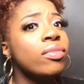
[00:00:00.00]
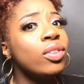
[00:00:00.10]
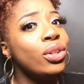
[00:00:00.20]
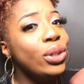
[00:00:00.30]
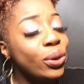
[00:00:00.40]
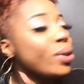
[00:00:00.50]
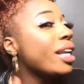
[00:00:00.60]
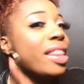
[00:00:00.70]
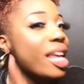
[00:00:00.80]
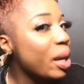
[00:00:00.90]
You
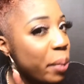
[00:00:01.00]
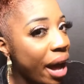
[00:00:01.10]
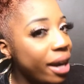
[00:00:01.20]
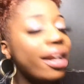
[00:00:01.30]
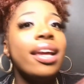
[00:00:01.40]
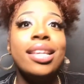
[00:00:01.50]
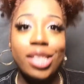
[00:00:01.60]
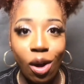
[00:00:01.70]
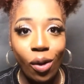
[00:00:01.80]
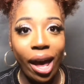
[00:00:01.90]
didn't think about it? It's
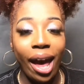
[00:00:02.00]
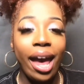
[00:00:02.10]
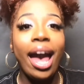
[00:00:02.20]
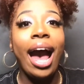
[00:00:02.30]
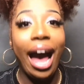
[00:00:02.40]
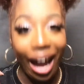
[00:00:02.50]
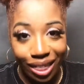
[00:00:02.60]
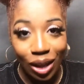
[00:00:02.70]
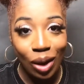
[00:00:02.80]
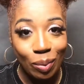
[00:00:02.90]
okay. I
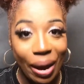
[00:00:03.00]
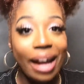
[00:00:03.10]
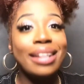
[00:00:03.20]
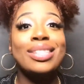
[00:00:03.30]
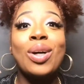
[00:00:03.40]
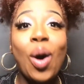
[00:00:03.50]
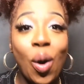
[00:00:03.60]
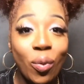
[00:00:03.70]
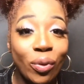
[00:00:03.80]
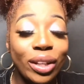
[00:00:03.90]
thought about it, so
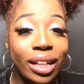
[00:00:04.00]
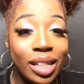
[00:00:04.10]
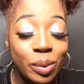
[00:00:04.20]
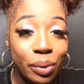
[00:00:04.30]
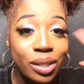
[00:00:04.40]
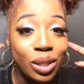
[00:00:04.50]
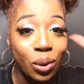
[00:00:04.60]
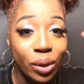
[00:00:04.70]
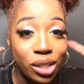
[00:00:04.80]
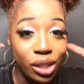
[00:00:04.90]
hopefully this puts a
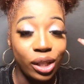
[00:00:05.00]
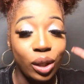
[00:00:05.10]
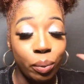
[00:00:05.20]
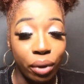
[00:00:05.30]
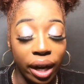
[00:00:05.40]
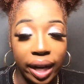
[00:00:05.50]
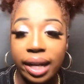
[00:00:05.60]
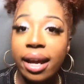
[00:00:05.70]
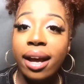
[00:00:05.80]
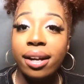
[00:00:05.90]
question in your brain.
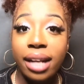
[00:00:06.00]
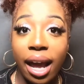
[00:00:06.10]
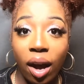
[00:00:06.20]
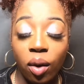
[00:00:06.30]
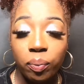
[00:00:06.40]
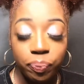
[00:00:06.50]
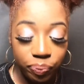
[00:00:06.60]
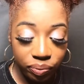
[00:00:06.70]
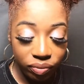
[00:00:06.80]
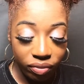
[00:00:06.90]
Now,
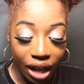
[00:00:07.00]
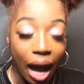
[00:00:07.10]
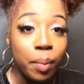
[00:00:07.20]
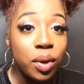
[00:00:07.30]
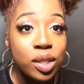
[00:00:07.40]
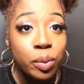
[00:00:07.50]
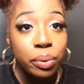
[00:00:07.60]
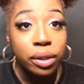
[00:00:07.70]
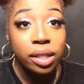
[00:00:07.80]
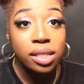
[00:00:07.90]
I'm going to
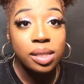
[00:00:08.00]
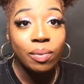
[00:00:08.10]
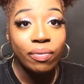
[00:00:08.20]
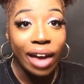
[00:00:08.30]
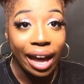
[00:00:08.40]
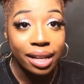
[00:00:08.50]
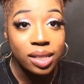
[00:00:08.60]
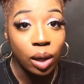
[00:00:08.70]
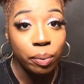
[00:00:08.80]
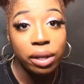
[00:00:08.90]
put some facts
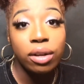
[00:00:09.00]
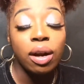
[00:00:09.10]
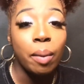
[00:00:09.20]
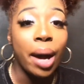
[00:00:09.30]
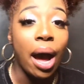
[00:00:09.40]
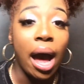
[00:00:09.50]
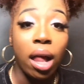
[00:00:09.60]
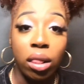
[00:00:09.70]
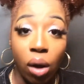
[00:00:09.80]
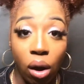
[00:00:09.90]
up here about how
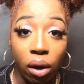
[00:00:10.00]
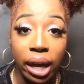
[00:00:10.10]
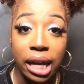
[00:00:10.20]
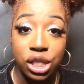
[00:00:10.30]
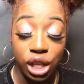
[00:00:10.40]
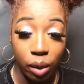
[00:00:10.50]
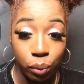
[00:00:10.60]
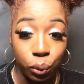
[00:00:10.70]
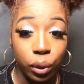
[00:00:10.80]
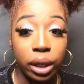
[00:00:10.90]
long a
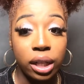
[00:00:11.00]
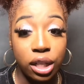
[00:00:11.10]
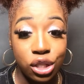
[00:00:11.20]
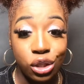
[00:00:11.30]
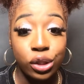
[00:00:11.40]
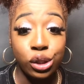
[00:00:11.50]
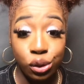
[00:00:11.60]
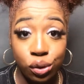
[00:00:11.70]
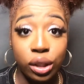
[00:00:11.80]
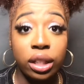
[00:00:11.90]
shampoo or conditioner is
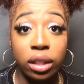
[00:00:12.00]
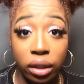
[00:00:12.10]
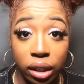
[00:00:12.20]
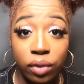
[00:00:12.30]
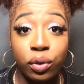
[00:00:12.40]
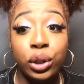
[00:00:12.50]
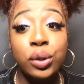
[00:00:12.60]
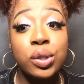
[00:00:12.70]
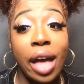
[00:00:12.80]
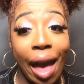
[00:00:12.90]
usually good for you
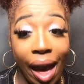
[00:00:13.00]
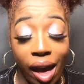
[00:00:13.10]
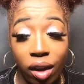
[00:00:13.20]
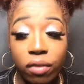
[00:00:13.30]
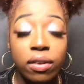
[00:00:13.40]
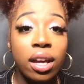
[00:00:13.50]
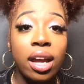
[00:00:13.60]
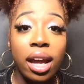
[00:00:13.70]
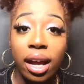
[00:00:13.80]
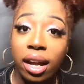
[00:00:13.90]
to have
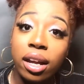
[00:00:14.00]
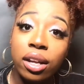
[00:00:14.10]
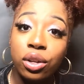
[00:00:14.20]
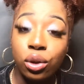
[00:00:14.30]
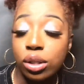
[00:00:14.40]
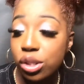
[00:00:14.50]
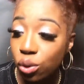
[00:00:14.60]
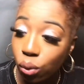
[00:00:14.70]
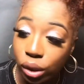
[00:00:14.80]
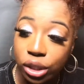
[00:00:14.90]
in your
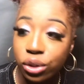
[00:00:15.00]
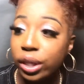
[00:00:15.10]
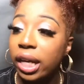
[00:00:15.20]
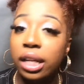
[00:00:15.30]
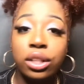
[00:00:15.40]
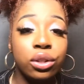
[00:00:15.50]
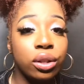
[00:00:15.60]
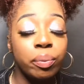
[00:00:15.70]
storage or in your